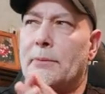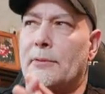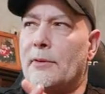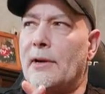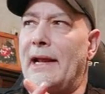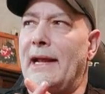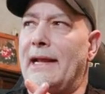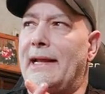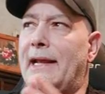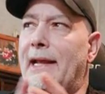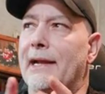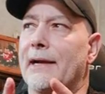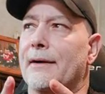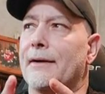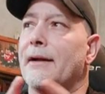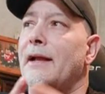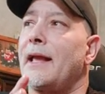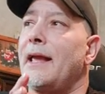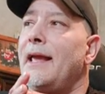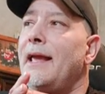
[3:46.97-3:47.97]
break
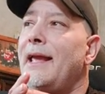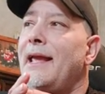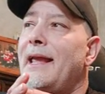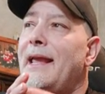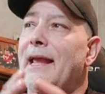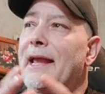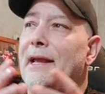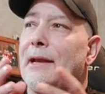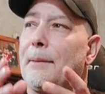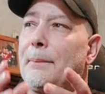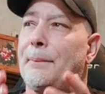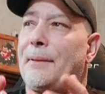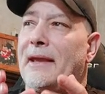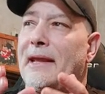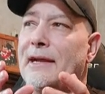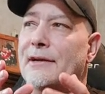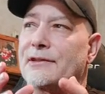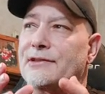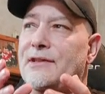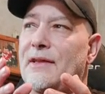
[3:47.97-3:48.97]
here, it
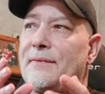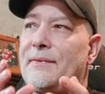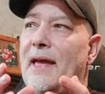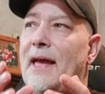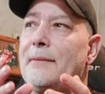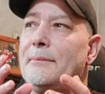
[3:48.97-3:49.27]
appears that